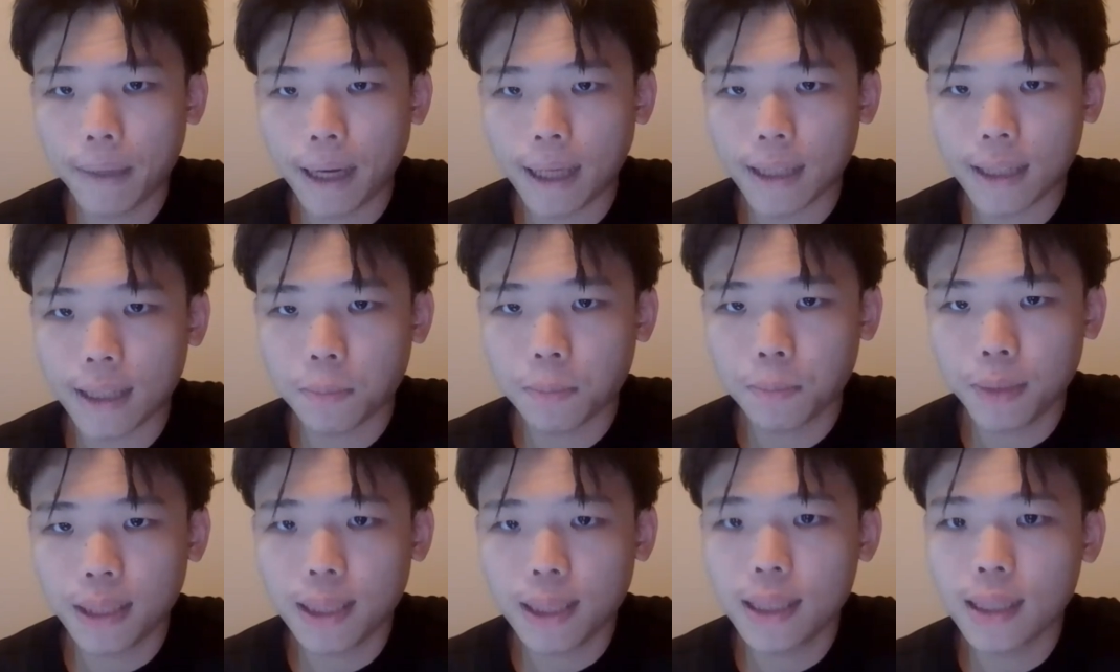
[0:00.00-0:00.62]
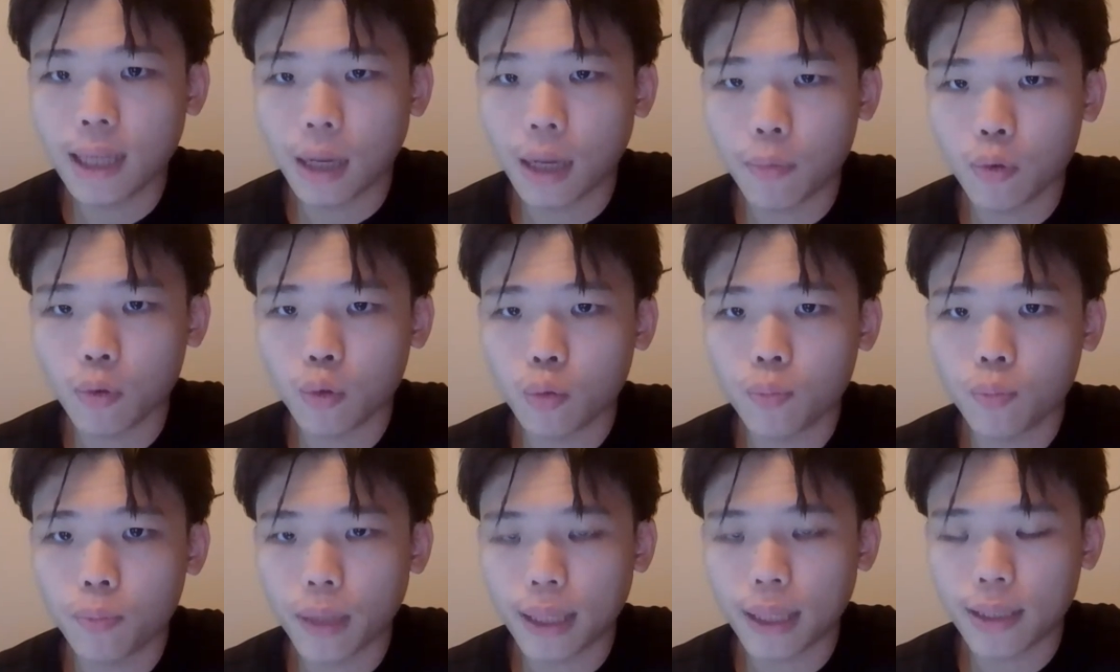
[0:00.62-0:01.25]
plus
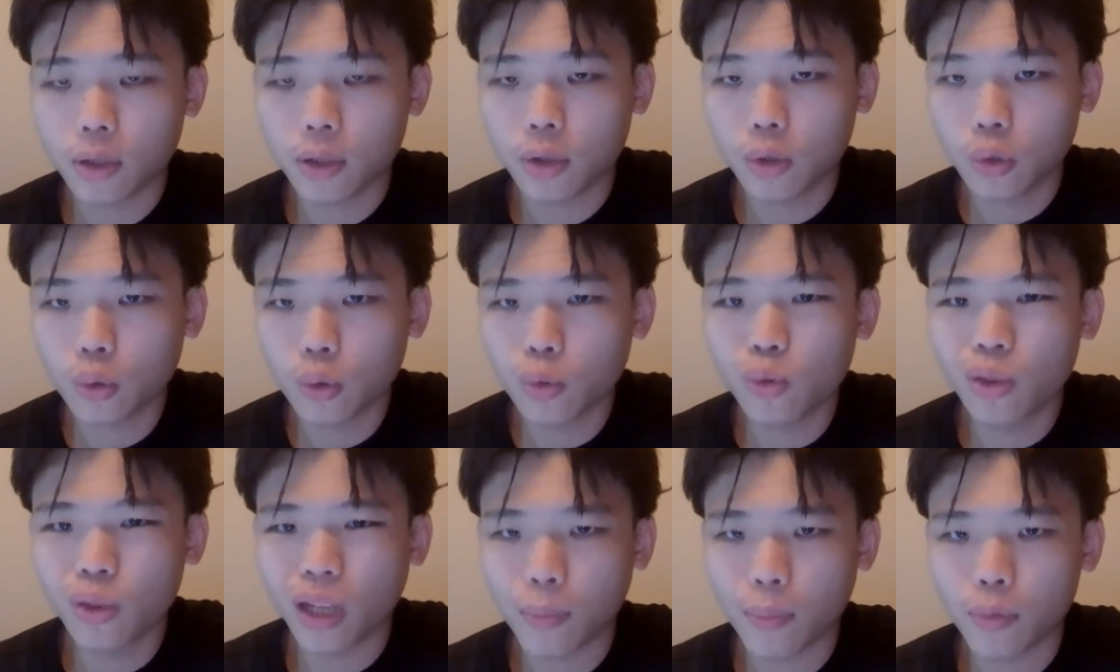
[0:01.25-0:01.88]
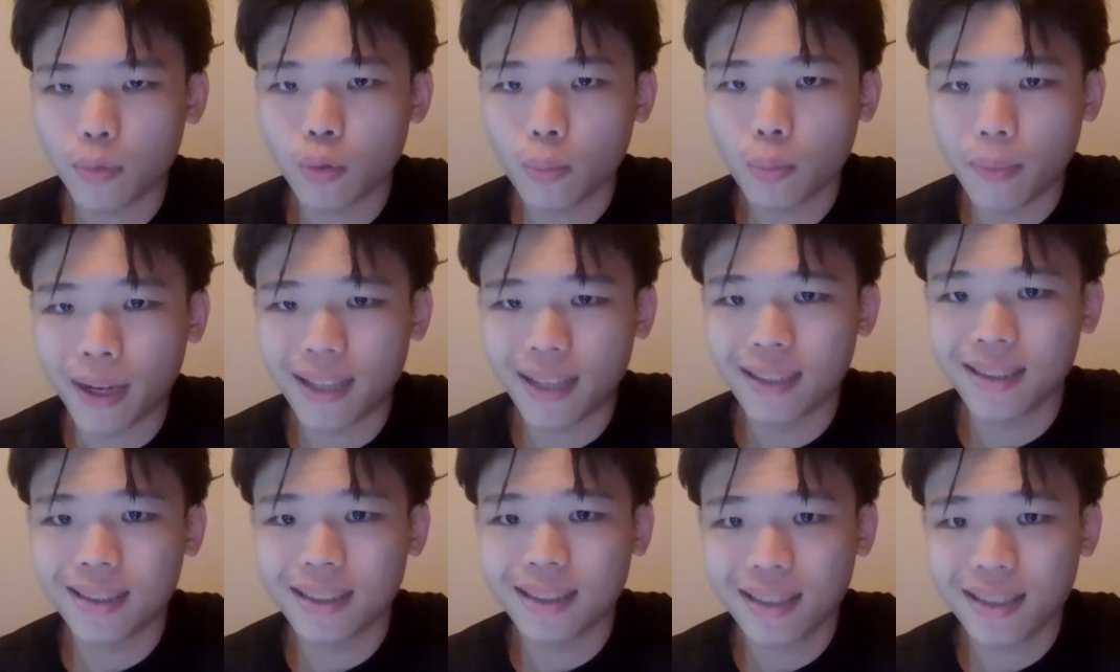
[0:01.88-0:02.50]
PW plus QW
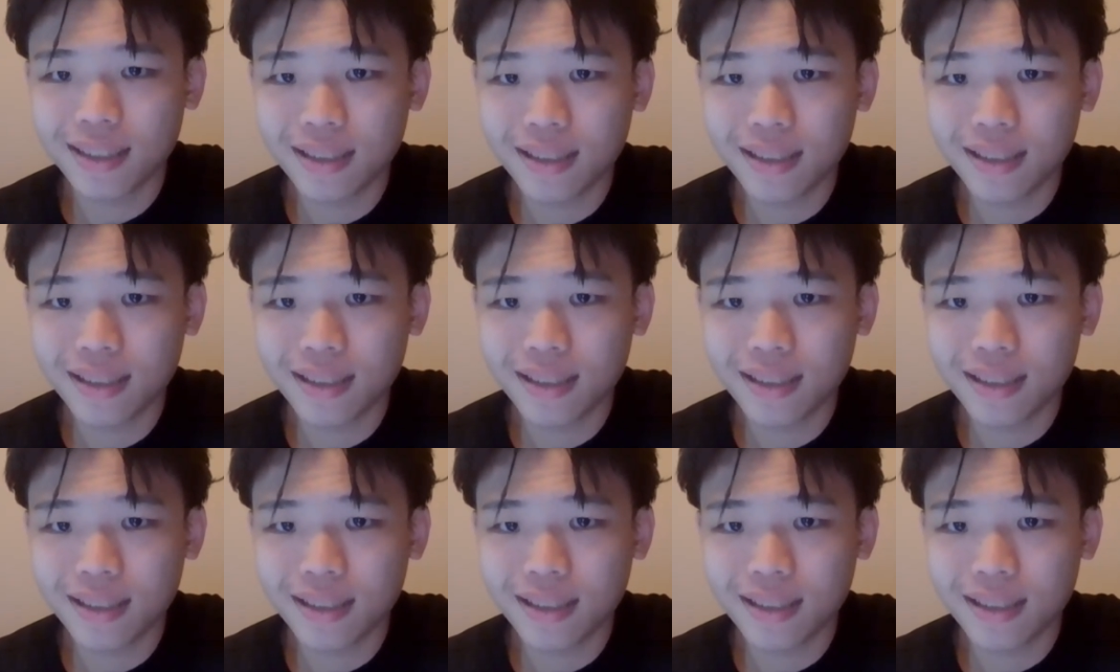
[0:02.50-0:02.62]
minus